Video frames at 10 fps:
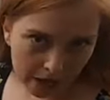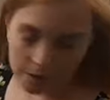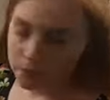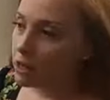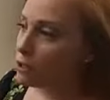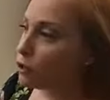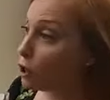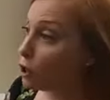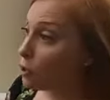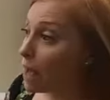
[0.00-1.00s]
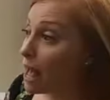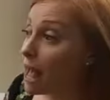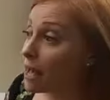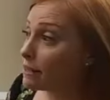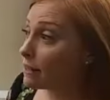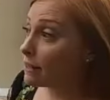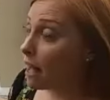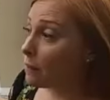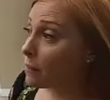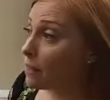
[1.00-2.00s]
And um, the auto
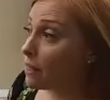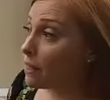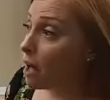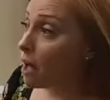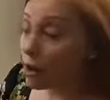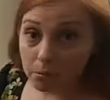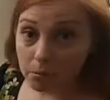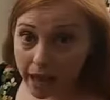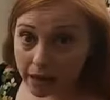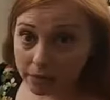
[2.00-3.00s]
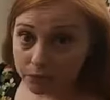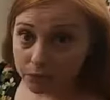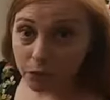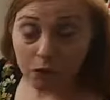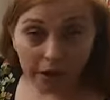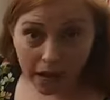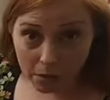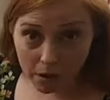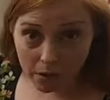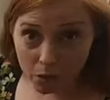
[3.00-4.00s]
blade for the Cameo 4
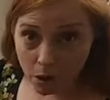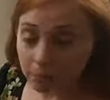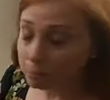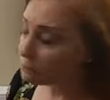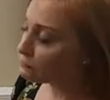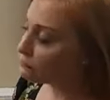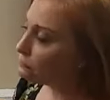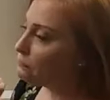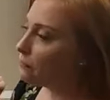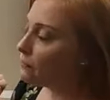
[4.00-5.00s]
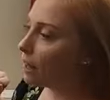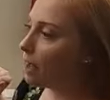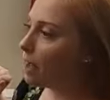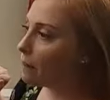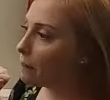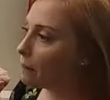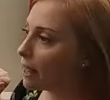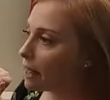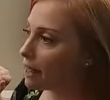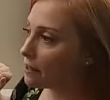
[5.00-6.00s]
um, is the blade you
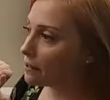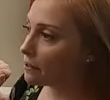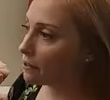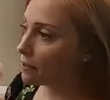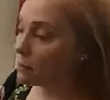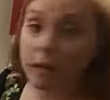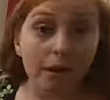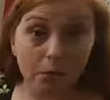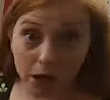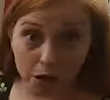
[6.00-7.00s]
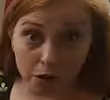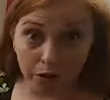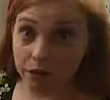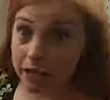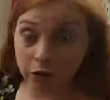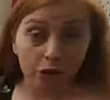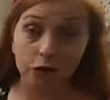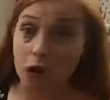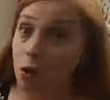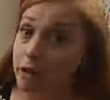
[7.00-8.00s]
want to use for this. So you don't need um,
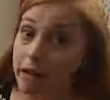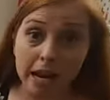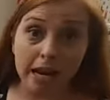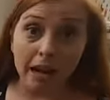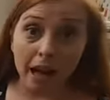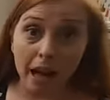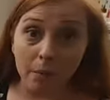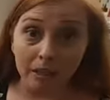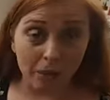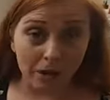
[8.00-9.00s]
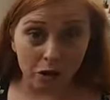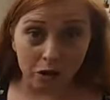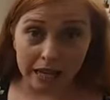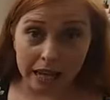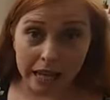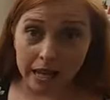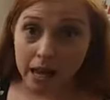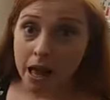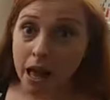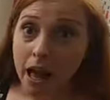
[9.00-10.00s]
a specialty um,
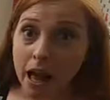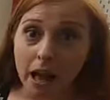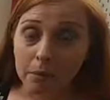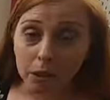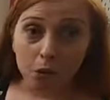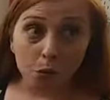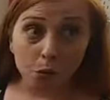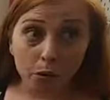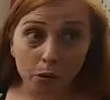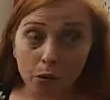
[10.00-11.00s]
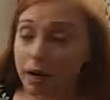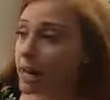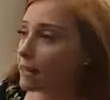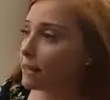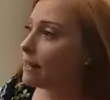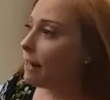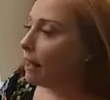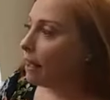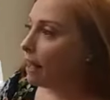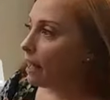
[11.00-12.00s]
tool for it. Um, in fact,
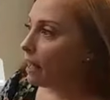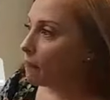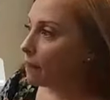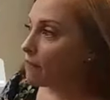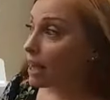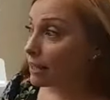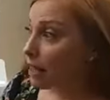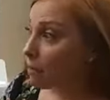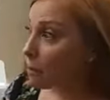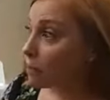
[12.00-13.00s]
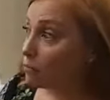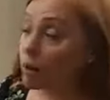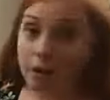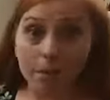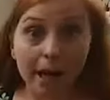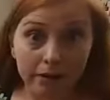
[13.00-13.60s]
I would recommend using the